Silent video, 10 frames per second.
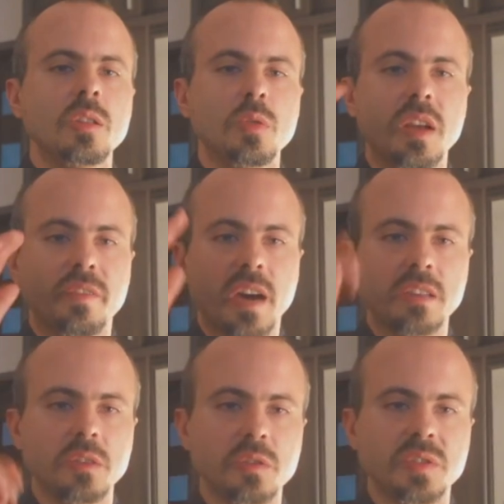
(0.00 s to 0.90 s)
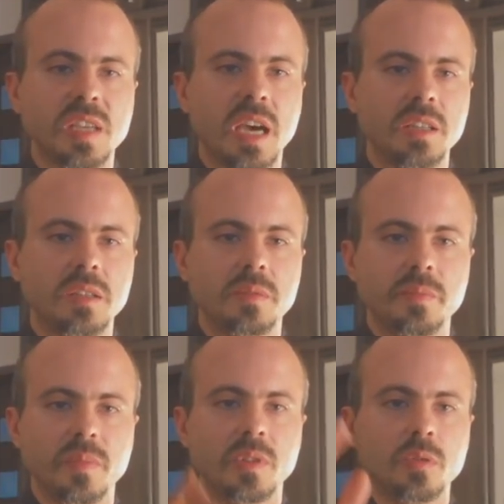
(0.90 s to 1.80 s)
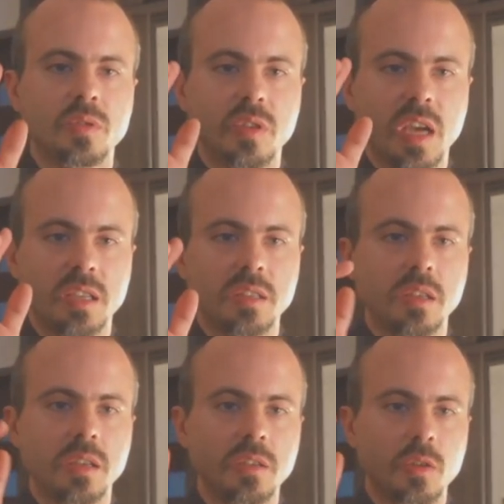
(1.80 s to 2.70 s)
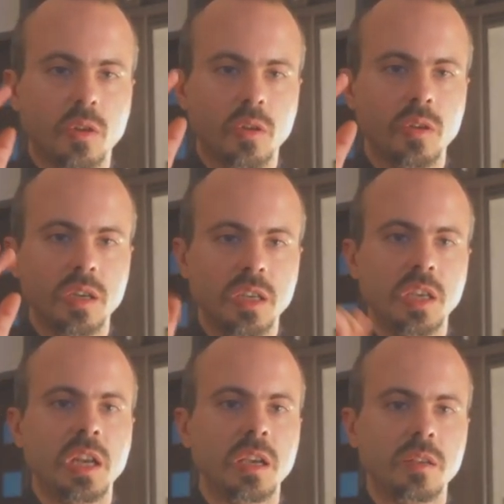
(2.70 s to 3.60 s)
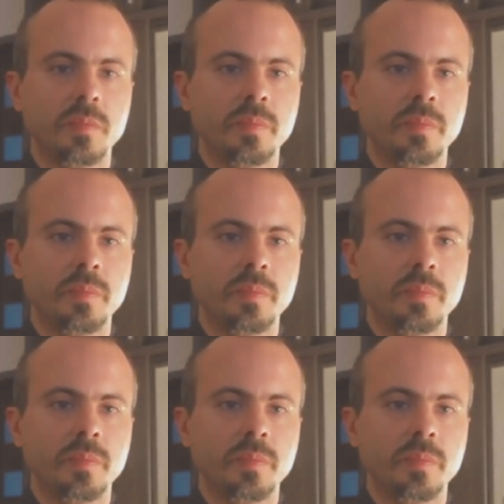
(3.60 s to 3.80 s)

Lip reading: to refine your sight, to train your hearing,